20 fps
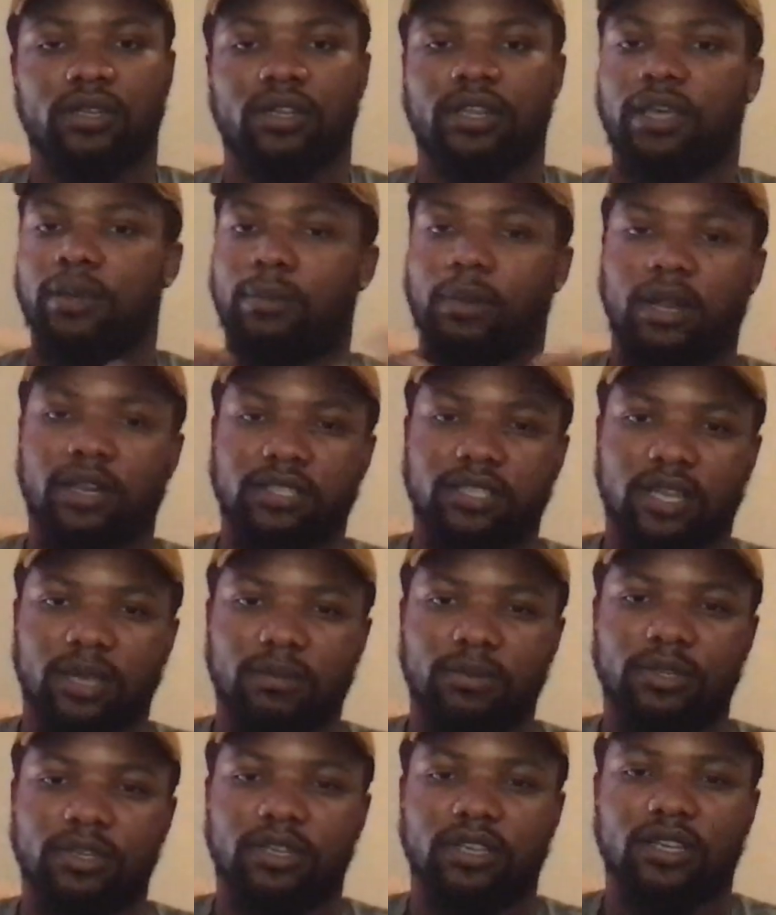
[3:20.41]
And by the time
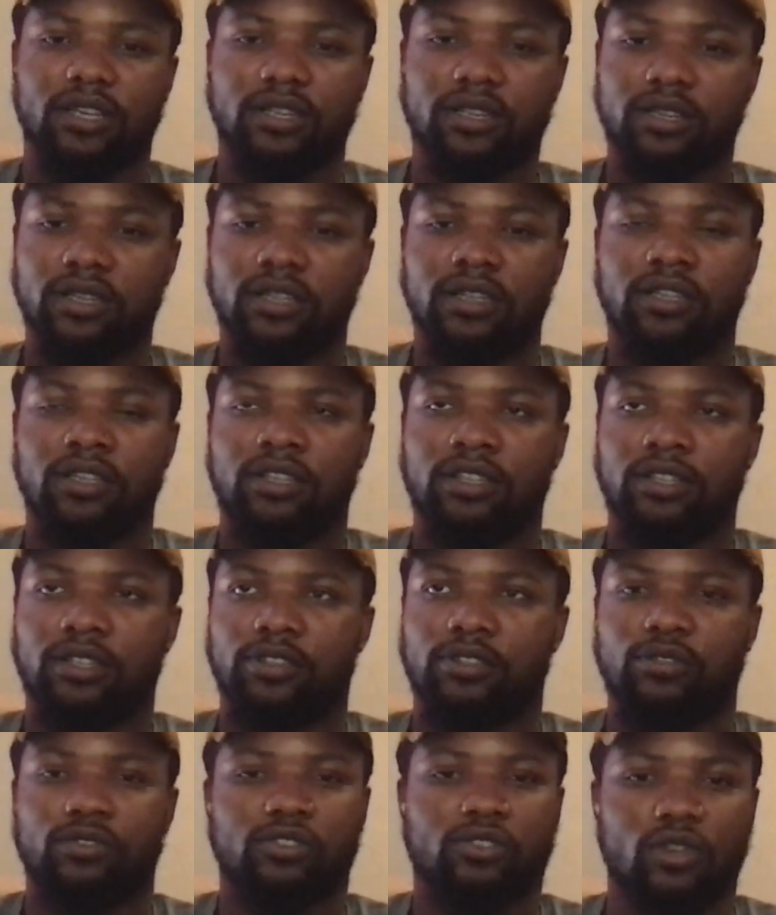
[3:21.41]
you're done,
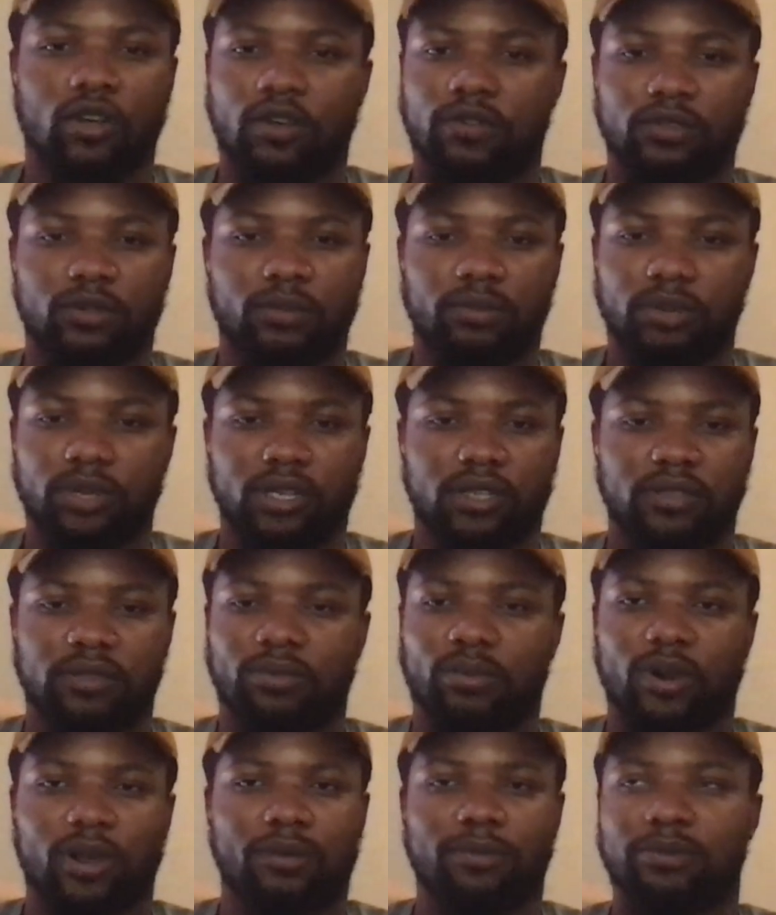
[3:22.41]
you solve the biggest
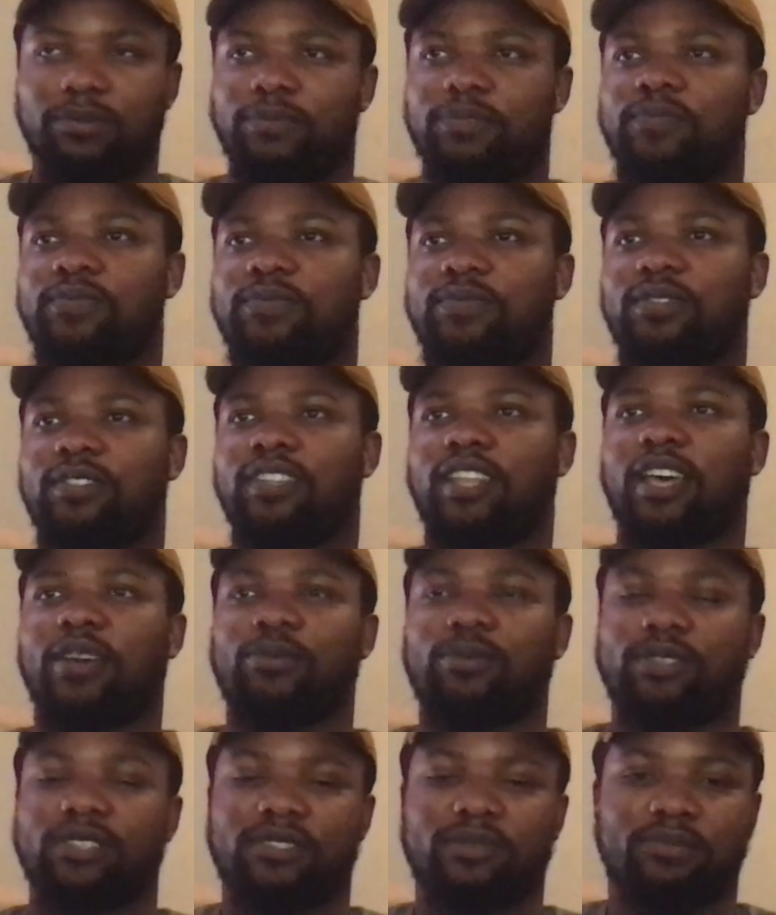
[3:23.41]
problem that
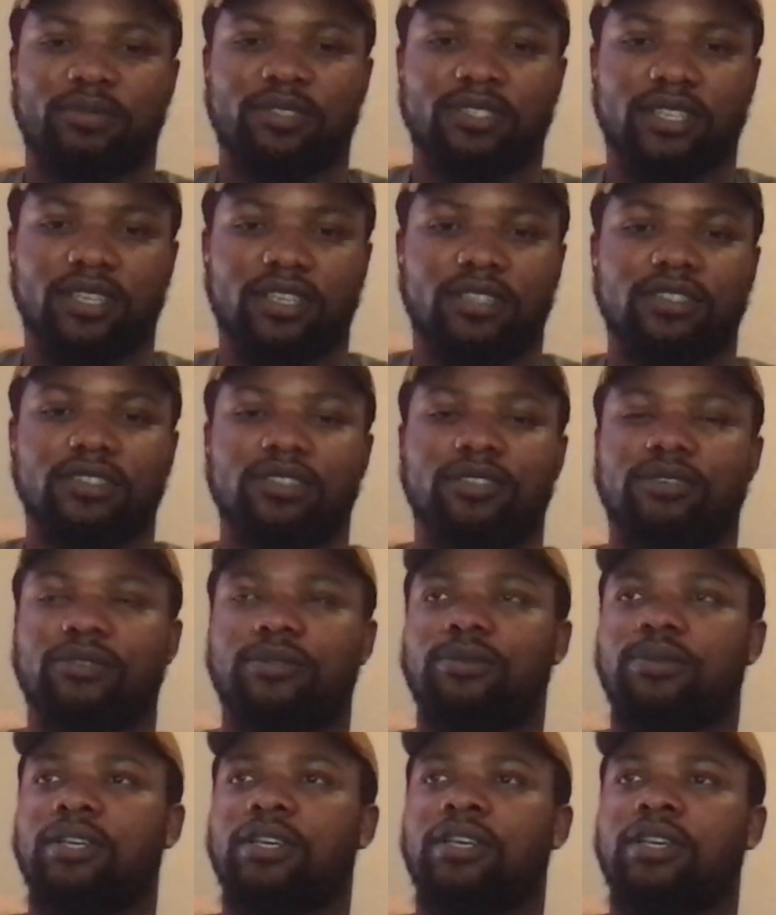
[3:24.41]
was presented to you
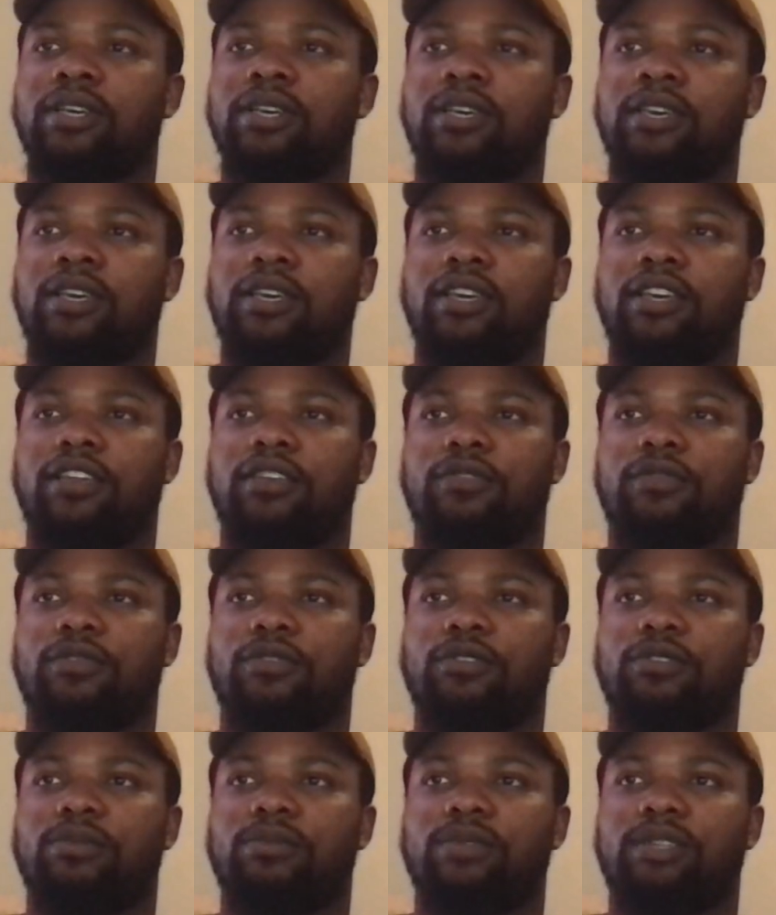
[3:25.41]
in the
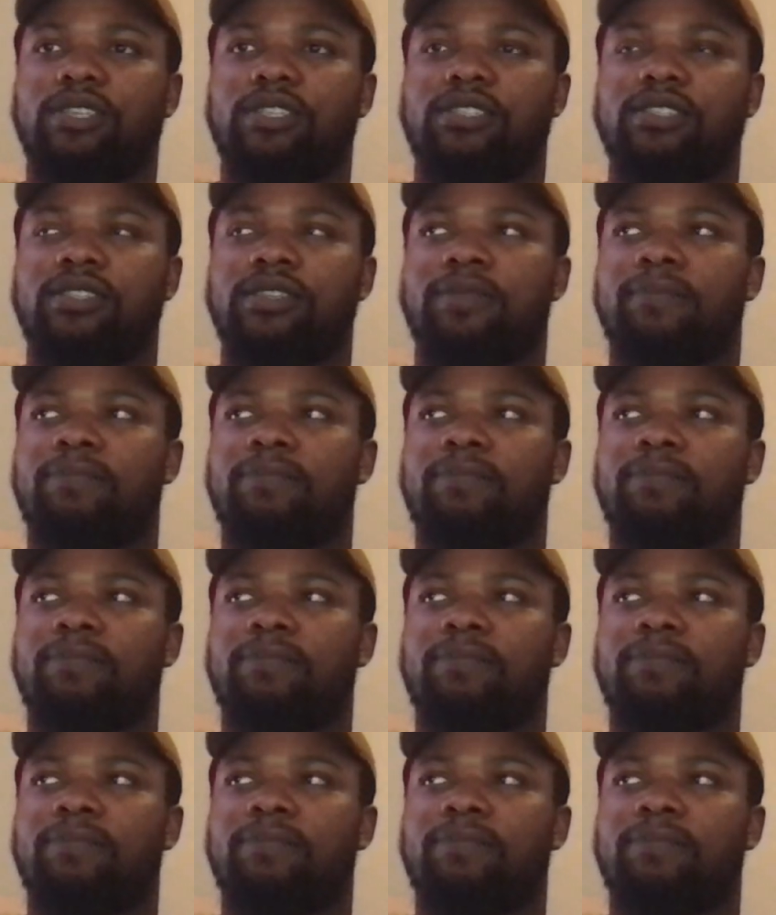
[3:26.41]
first place.